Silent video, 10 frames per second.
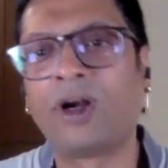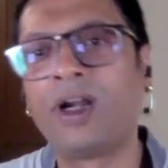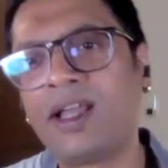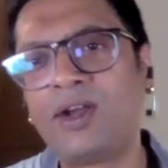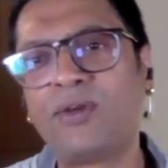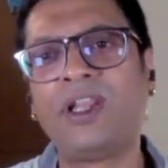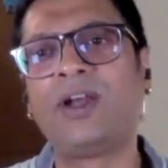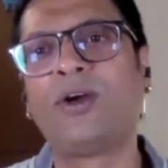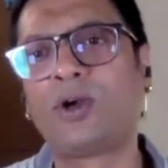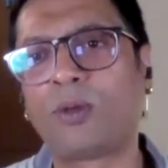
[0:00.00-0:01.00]
One day you're
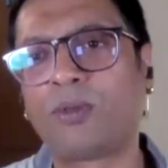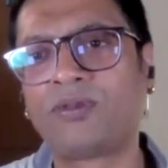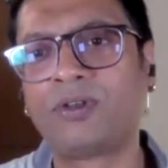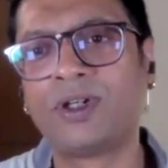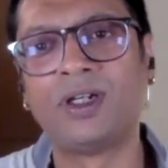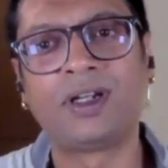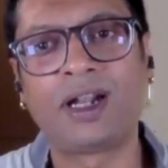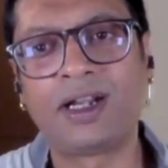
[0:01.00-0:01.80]
feeling on top of the world